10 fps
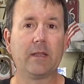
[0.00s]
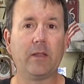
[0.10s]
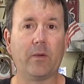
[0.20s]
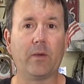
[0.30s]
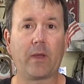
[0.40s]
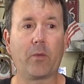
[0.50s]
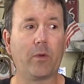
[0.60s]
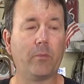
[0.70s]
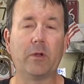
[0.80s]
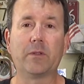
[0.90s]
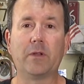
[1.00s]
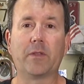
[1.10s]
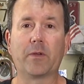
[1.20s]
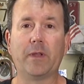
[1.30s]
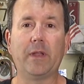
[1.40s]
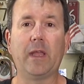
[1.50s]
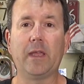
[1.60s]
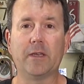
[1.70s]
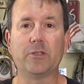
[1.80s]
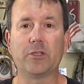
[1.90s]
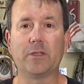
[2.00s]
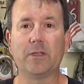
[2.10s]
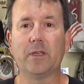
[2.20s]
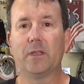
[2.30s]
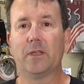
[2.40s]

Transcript: I will build another NA engine,